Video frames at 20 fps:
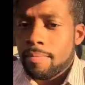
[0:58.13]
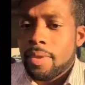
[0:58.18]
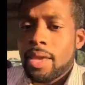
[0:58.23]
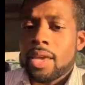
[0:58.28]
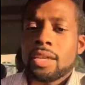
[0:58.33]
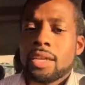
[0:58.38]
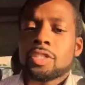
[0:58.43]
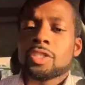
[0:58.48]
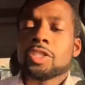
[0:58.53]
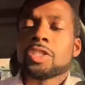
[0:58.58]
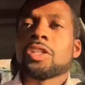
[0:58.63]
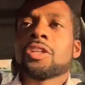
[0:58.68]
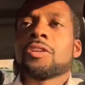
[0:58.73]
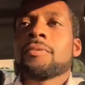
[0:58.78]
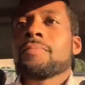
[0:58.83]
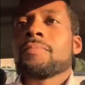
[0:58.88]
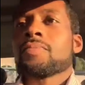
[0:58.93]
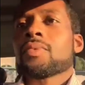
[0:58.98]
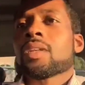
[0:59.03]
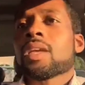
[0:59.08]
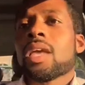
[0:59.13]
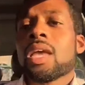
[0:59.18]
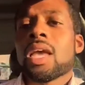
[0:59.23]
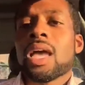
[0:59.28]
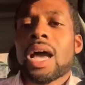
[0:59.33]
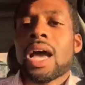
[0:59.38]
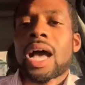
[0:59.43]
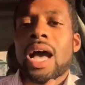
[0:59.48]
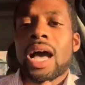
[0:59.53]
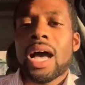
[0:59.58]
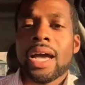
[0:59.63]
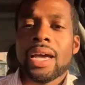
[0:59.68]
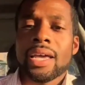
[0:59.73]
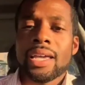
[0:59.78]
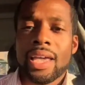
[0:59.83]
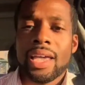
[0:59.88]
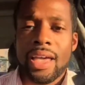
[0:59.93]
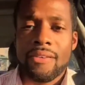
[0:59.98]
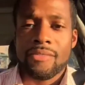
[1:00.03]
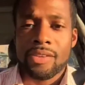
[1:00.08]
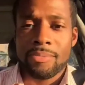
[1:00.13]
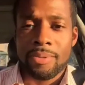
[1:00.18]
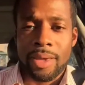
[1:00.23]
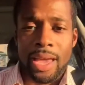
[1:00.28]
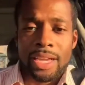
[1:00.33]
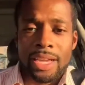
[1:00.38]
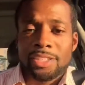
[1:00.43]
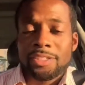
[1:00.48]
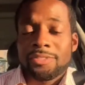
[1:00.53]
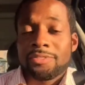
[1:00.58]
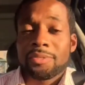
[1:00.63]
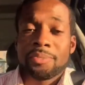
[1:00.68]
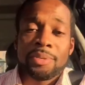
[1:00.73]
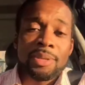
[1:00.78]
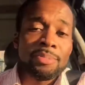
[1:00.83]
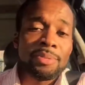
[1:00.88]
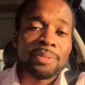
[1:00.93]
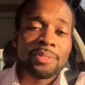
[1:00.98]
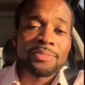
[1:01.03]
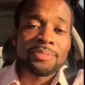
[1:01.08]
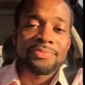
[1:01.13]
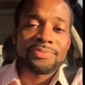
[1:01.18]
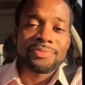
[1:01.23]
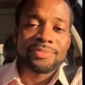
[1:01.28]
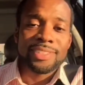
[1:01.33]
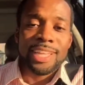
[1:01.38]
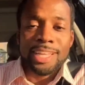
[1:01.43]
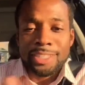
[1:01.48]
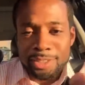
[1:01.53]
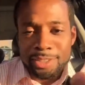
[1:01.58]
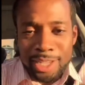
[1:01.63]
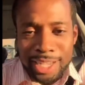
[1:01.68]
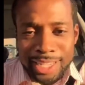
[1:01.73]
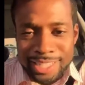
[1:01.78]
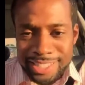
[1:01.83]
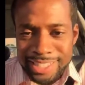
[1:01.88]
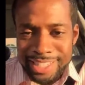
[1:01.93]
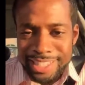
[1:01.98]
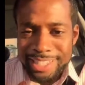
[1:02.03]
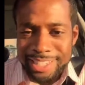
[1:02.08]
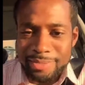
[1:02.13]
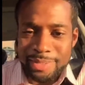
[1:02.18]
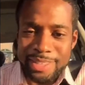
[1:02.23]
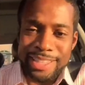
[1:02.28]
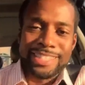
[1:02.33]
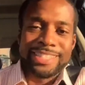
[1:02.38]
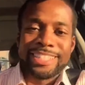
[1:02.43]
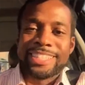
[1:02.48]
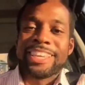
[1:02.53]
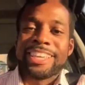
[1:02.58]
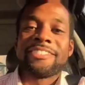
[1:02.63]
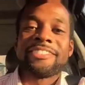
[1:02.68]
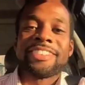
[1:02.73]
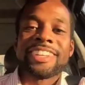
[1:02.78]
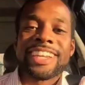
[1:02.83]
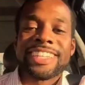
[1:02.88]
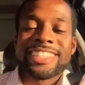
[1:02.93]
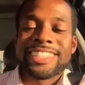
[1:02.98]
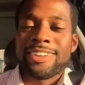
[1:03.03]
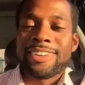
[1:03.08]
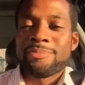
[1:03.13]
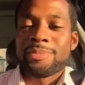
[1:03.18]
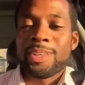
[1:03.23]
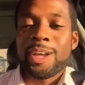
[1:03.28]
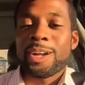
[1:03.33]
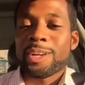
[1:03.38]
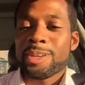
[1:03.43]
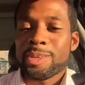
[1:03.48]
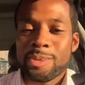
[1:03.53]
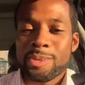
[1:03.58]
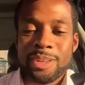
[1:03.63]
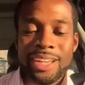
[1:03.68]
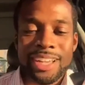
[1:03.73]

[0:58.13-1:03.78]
a manager, I have a passion for people. As you guys see, I mean, that's a given. I'm talking to you